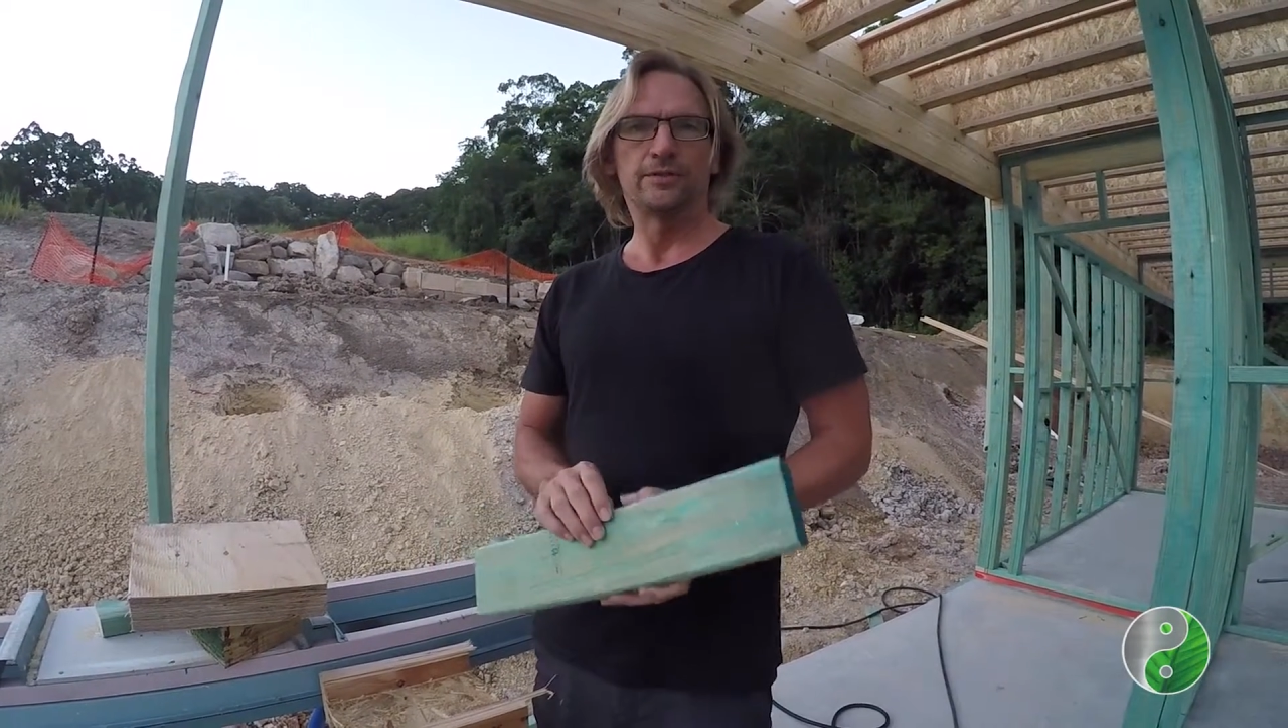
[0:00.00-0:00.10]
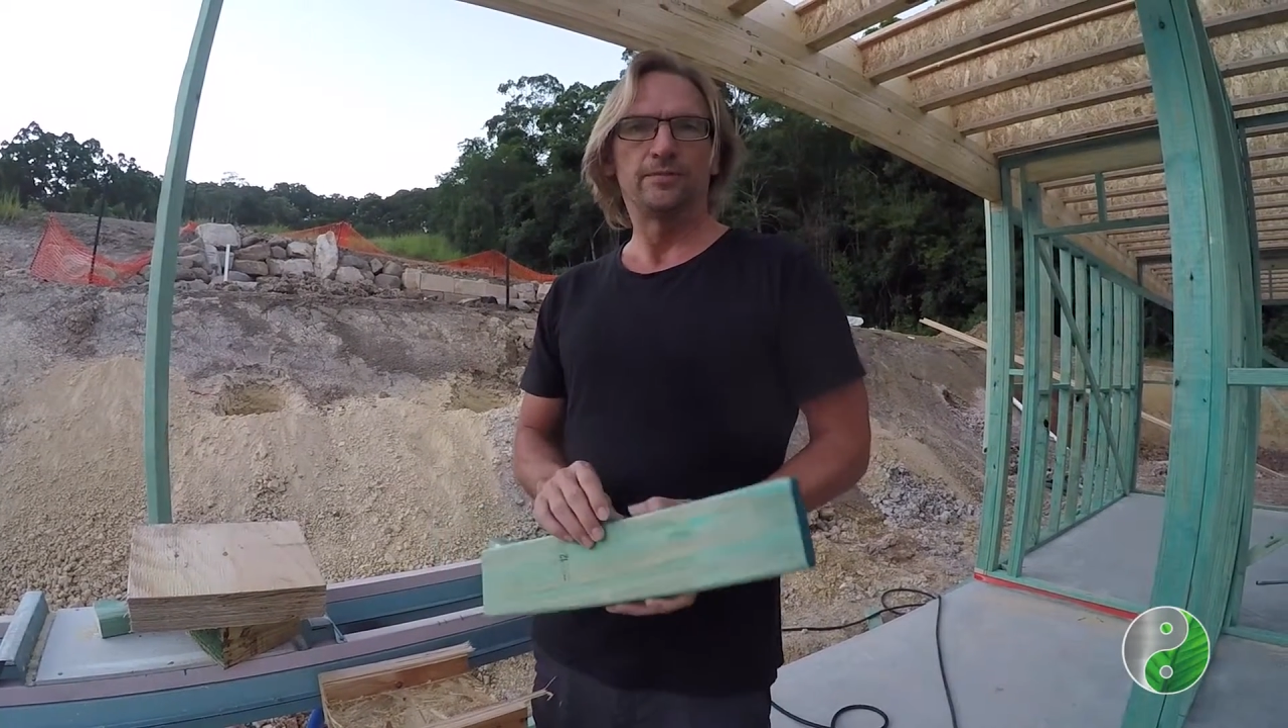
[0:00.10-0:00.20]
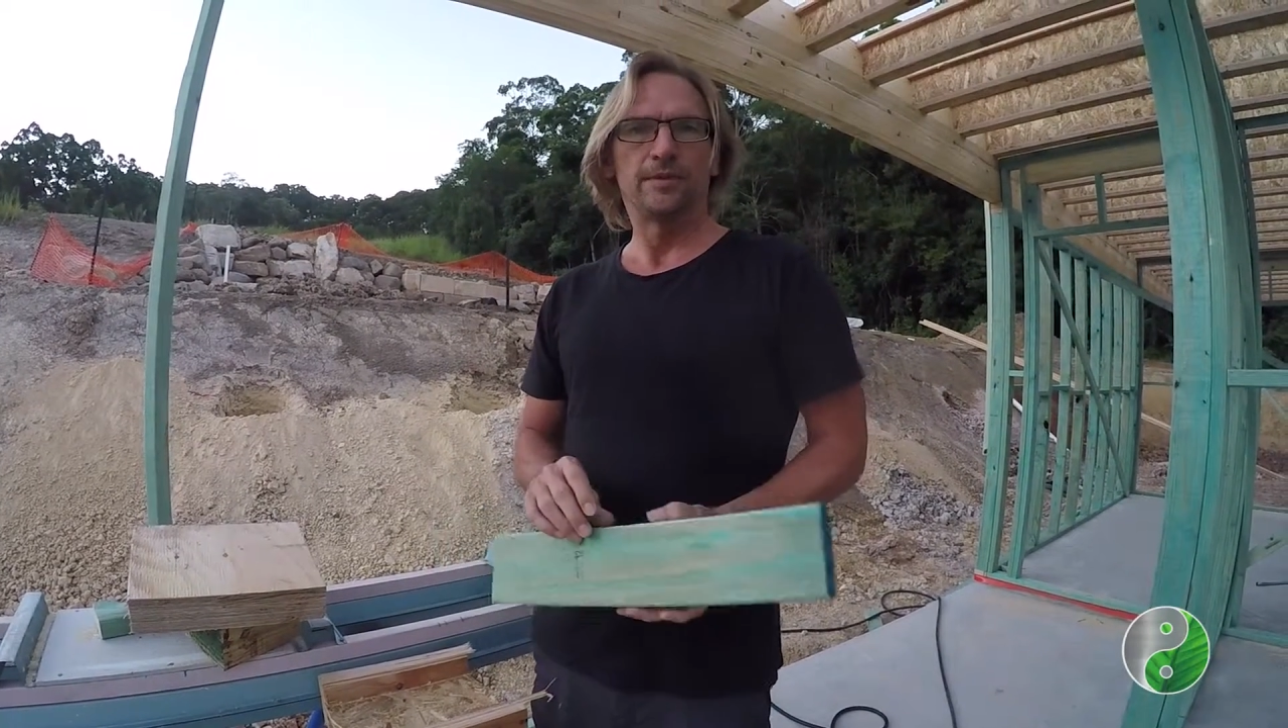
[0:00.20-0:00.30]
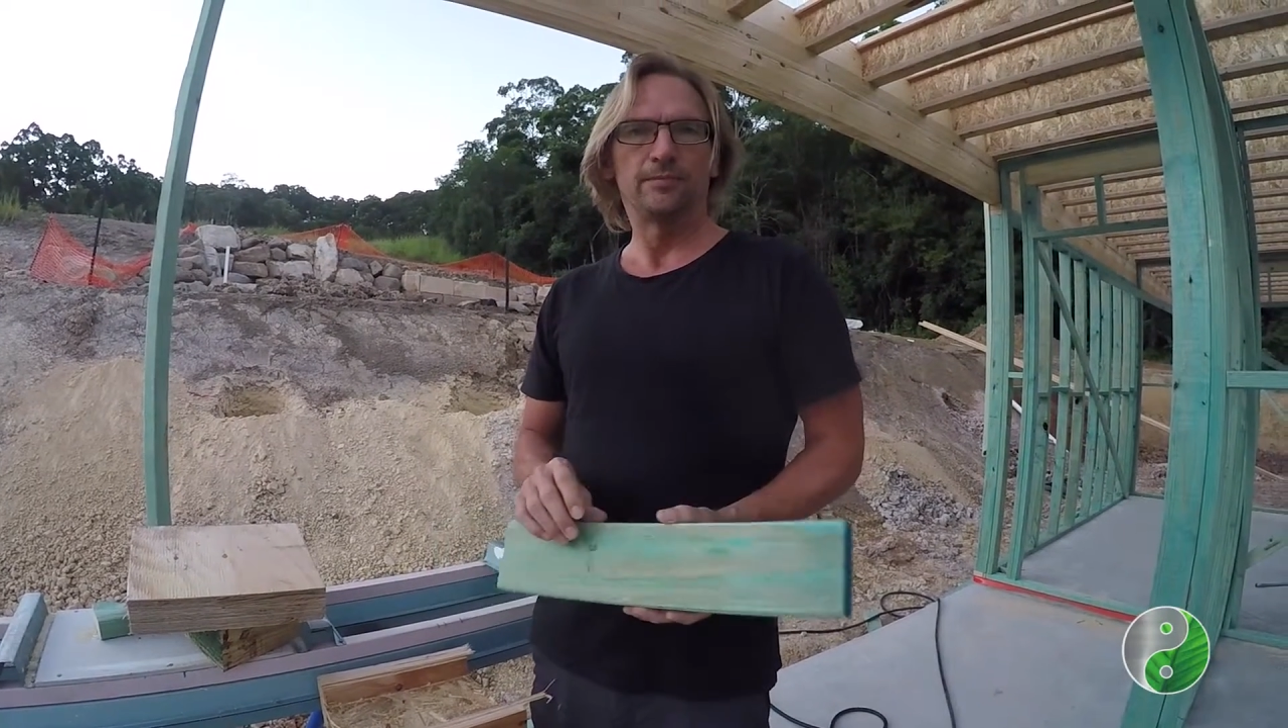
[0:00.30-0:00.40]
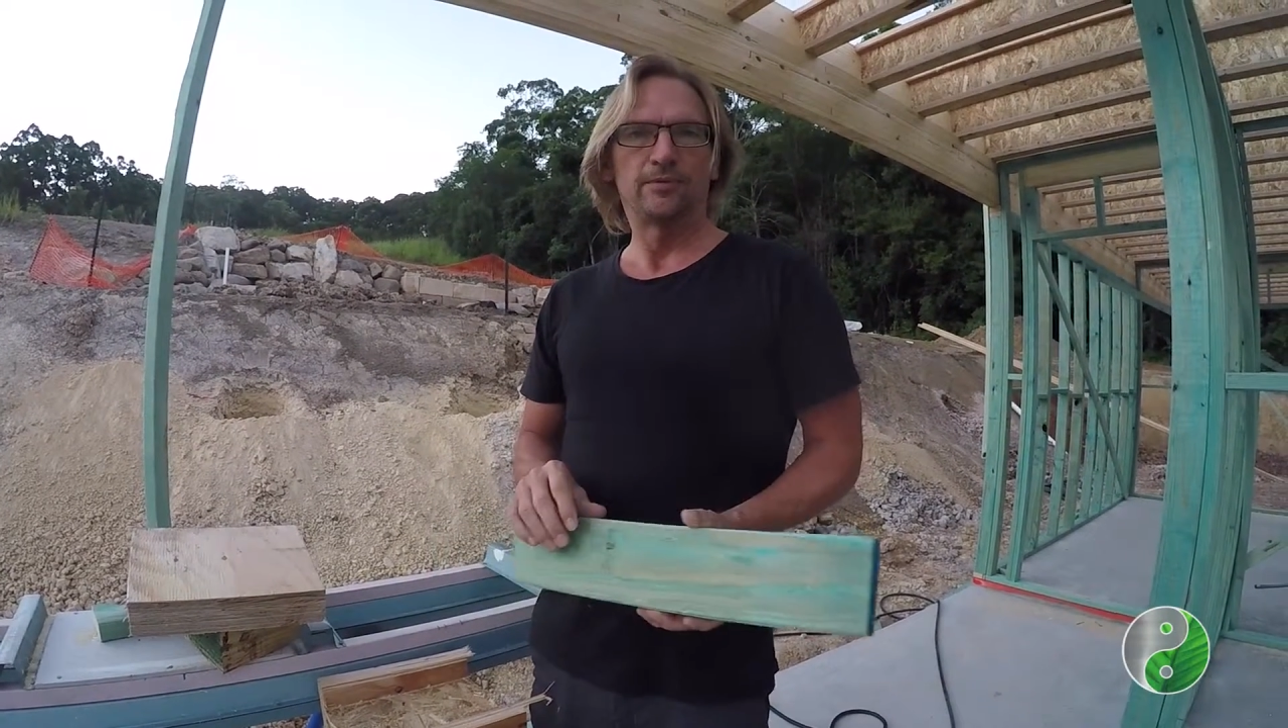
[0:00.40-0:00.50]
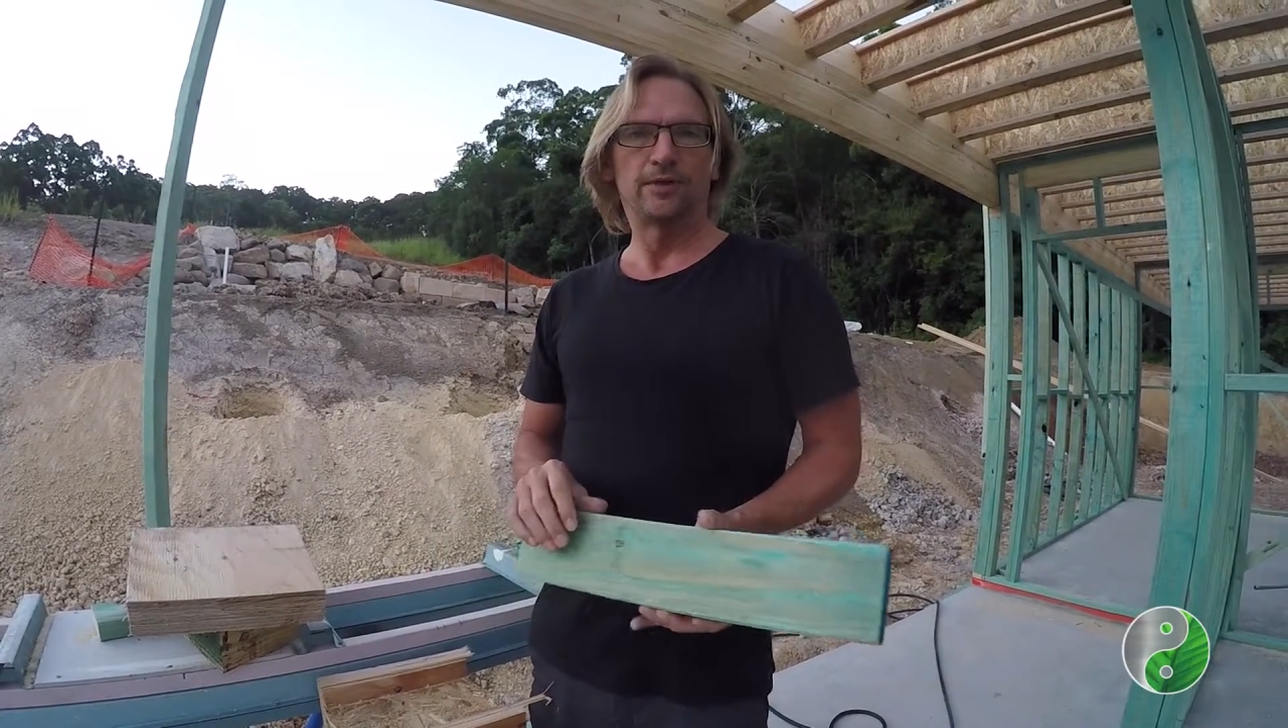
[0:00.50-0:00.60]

to people